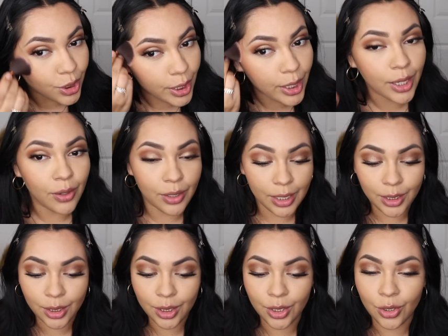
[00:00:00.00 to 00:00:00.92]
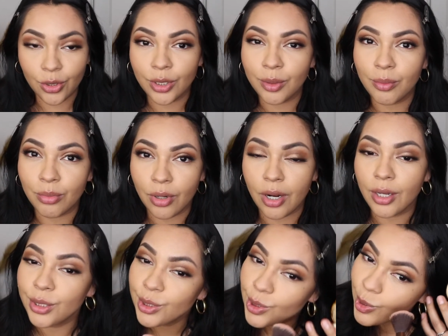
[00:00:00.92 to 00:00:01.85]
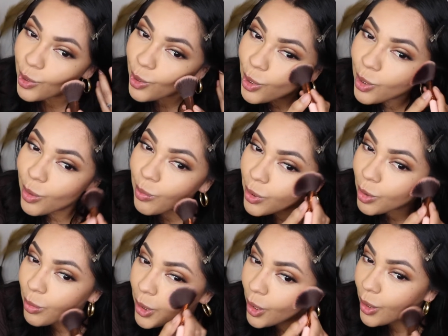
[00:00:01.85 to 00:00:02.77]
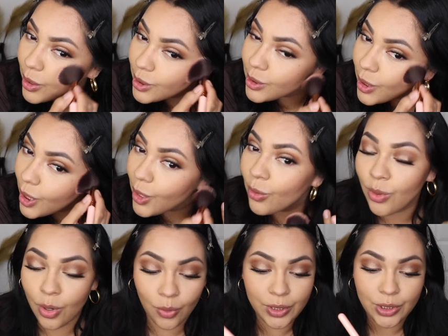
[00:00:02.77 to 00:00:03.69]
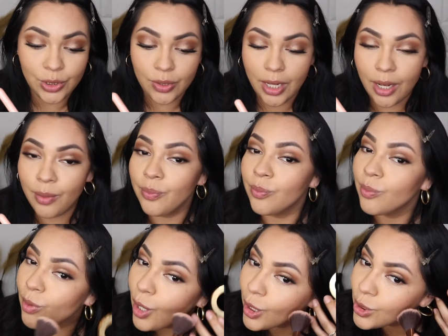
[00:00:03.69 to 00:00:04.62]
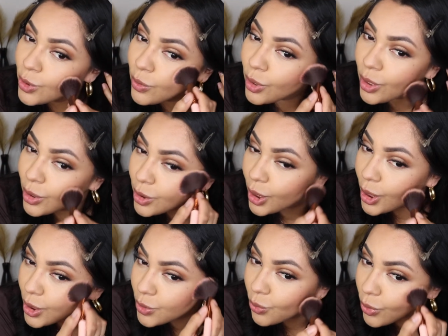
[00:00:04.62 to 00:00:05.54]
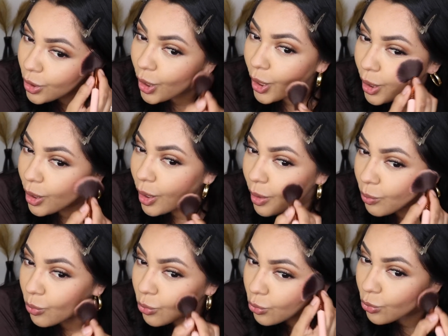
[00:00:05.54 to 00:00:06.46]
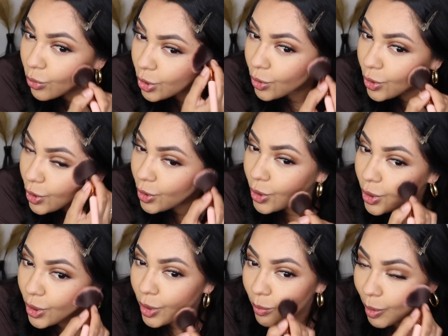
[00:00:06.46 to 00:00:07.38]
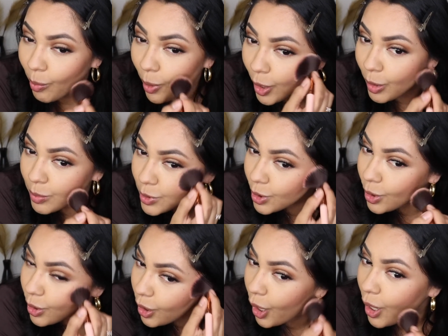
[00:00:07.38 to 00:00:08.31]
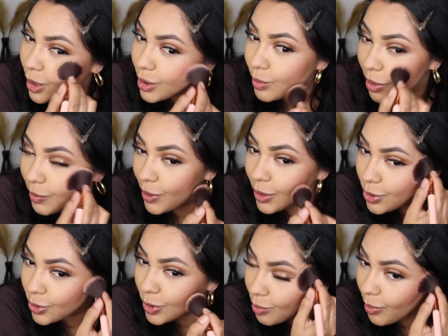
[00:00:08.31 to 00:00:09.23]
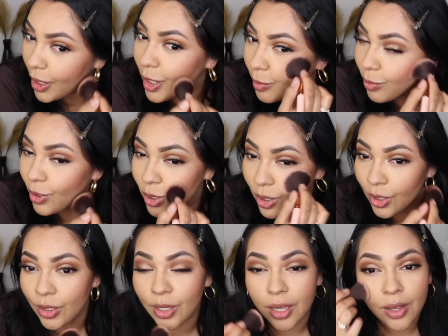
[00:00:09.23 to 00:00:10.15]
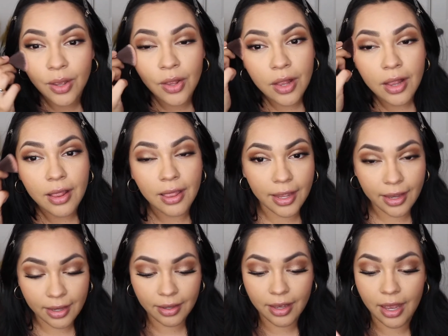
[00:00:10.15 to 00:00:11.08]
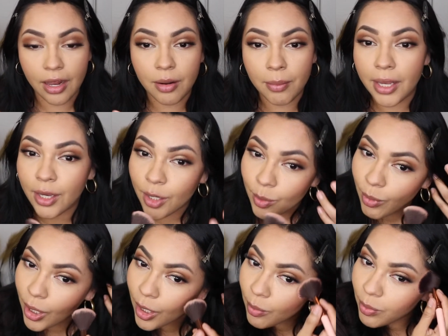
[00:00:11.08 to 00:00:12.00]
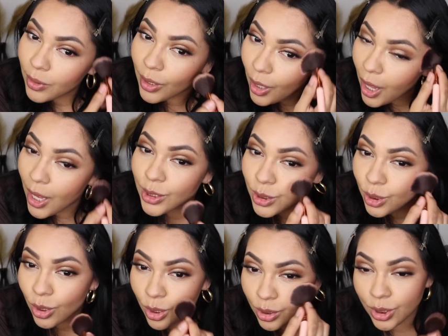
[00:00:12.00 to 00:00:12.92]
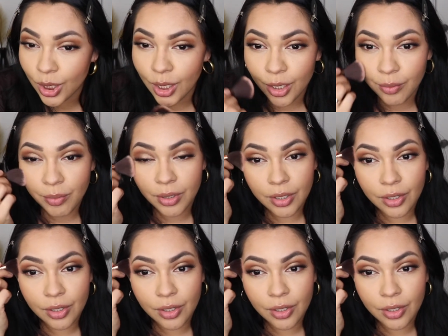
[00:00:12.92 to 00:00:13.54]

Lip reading: today and I didn't cream bronze, but I'll be honest, I don't always do that. I do it on days where like I'm really needing my makeup to last. Maybe I'll do a makeup look on like how to make your makeup last a long time,